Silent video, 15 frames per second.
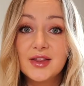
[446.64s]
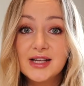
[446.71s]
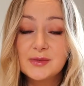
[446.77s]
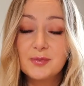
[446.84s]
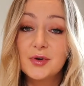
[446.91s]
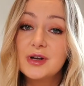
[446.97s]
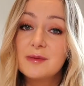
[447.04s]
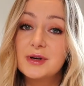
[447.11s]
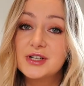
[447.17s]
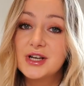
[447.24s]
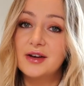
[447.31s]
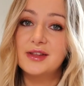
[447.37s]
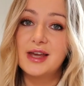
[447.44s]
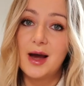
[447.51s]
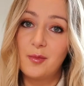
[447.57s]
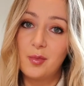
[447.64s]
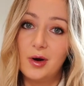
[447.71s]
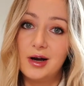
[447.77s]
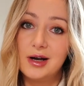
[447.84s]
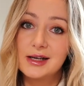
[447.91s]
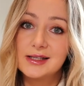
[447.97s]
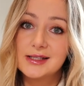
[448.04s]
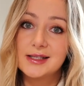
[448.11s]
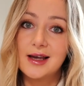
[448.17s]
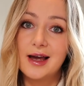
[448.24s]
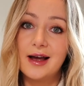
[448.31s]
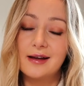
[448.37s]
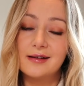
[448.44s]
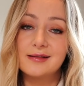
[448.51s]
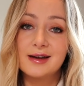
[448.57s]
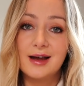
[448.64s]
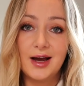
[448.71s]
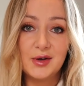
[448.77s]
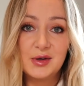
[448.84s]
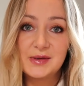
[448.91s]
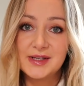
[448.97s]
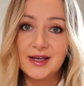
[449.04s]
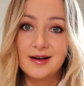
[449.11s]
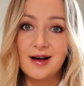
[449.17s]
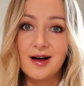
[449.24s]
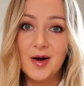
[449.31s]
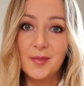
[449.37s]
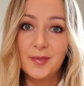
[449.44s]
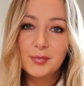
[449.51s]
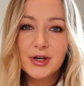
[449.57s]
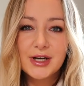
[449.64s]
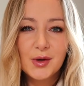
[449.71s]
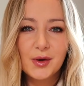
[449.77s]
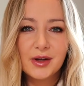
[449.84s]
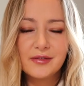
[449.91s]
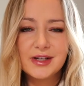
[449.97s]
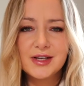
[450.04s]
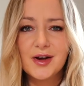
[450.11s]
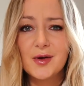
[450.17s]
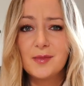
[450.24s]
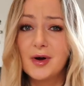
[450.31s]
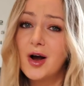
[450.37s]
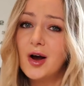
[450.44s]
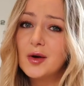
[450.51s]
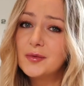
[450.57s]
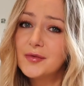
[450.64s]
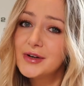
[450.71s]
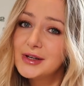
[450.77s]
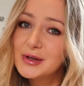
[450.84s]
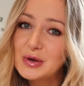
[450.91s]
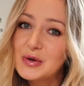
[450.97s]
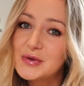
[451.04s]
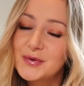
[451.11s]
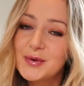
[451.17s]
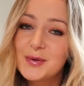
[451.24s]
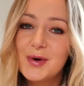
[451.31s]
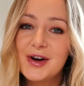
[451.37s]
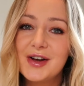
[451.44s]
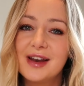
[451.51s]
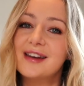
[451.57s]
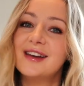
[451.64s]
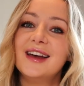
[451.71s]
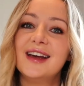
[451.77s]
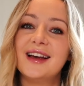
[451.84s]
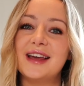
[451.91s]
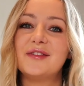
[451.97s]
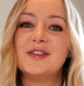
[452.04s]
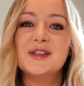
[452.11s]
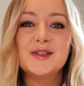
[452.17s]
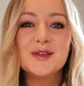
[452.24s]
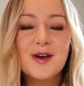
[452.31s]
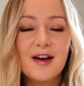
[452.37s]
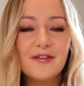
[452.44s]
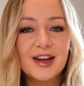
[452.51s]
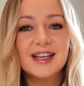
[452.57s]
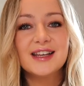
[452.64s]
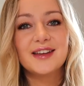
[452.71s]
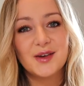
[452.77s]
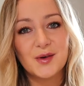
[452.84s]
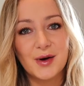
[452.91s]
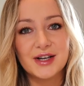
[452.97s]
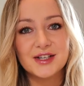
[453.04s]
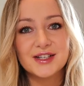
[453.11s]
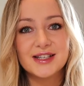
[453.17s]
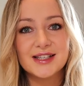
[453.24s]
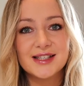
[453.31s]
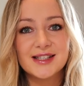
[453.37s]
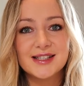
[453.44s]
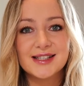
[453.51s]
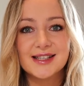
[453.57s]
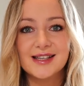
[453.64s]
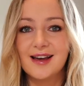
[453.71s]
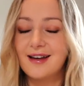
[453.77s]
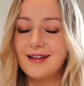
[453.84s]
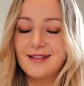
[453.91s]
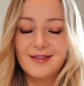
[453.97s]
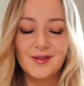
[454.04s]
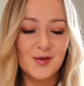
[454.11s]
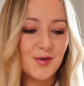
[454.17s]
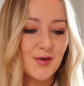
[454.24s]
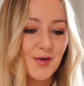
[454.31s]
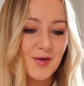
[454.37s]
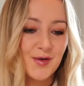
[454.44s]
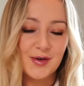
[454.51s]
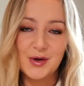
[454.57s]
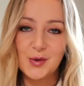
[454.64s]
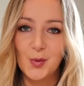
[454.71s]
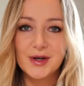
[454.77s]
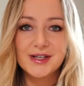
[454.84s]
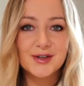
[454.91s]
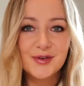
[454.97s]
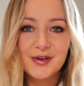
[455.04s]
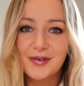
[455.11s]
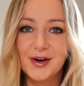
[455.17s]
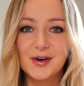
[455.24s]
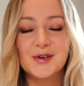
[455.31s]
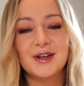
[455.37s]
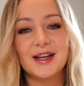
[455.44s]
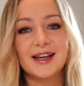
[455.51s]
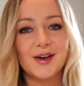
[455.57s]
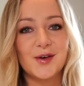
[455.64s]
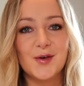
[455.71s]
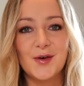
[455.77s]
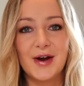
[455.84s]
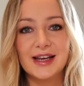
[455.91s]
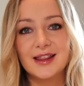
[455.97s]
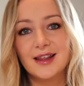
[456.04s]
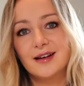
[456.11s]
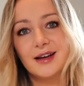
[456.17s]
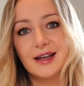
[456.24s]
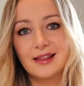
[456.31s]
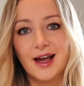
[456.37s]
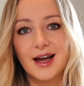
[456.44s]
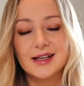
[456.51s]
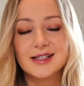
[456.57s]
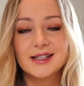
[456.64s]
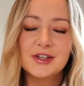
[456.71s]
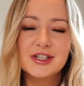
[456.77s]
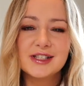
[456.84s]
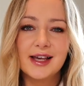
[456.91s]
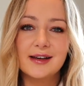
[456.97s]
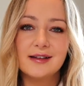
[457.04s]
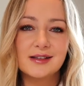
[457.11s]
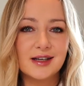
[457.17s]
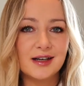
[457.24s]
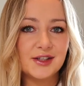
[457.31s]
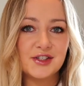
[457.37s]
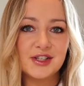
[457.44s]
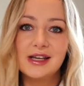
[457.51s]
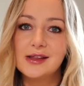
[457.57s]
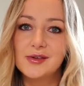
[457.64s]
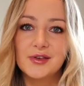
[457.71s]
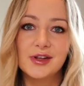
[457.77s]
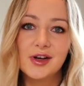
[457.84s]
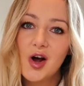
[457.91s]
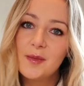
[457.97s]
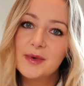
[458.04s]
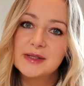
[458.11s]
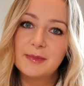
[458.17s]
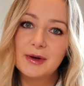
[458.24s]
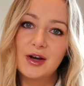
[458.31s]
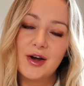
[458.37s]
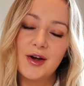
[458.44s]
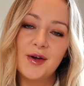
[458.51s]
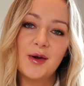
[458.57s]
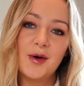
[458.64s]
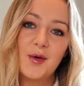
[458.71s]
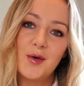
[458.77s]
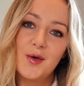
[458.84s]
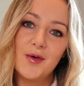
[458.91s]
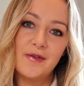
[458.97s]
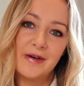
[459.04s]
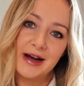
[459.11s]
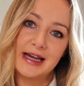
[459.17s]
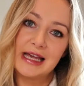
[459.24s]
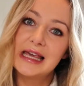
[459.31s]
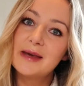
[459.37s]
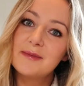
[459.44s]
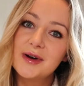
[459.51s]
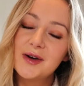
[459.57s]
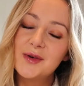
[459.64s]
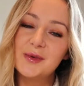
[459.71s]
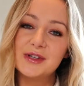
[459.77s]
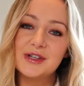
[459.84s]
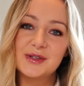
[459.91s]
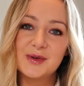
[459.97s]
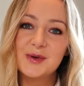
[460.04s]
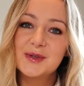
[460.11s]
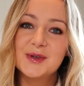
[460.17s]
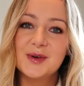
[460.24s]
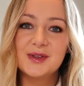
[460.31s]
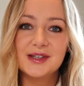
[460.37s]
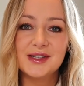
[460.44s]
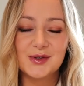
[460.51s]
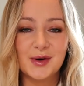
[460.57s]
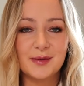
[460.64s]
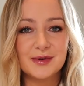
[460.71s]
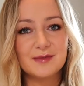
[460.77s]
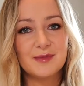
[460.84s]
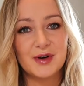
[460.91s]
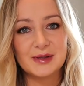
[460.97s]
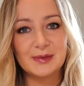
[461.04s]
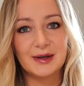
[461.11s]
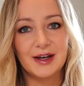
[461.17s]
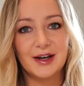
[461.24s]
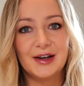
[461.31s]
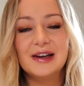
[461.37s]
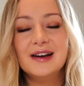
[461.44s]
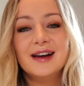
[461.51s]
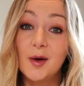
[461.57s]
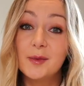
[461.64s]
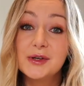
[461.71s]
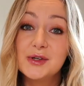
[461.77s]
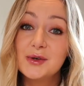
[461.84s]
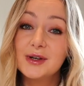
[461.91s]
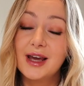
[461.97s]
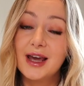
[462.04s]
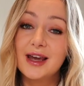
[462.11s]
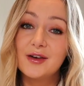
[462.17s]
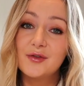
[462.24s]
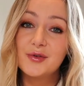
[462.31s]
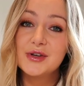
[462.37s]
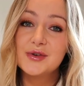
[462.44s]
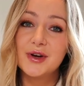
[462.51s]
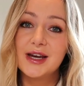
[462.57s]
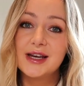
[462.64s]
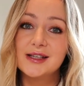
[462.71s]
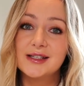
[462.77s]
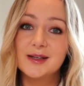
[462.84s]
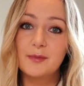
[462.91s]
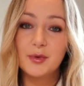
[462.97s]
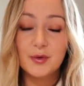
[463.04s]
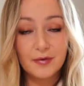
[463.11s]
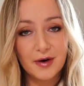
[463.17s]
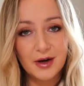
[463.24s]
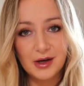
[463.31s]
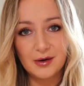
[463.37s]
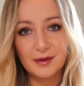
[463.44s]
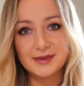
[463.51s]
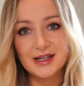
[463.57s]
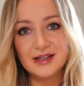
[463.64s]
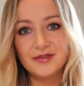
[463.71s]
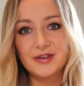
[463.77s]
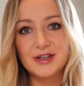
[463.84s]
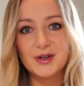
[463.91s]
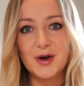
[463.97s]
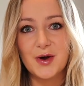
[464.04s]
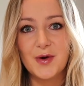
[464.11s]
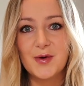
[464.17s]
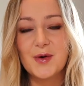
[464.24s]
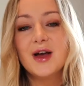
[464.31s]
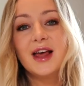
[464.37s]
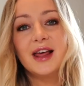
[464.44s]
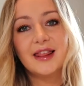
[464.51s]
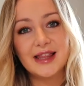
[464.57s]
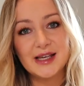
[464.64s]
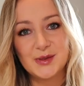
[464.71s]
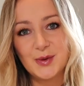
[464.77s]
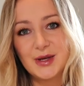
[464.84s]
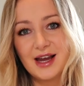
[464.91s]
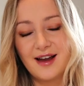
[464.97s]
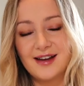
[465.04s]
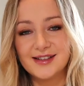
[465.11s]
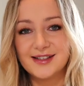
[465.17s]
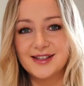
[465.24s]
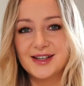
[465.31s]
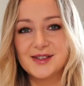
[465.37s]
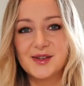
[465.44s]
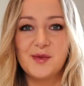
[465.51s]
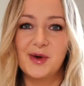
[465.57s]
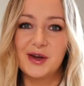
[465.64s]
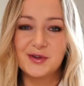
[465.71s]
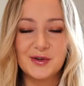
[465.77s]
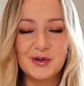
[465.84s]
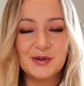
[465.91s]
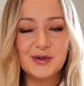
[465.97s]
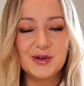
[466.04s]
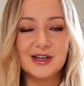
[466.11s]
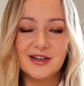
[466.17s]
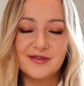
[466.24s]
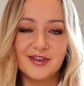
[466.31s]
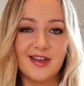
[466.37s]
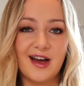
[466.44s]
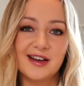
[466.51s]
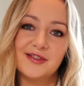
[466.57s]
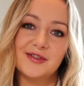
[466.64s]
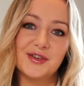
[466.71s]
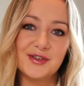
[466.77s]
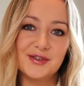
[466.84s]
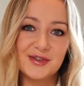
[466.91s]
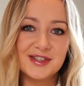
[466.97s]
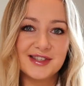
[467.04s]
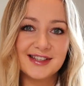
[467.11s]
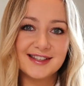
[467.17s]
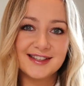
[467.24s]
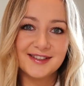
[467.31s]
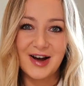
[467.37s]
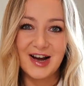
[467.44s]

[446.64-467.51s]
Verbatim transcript: that's pretty much how the app works and how you set it up. Pretty quick video, but hopefully a useful one. If you do have any other questions, or you want a referral link or anything like that, just get in touch either in the comments below or via email, which is also in the description box below. I'll be doing a Freetrade portfolio update video this weekend, so make sure you tune in for that if you're interested.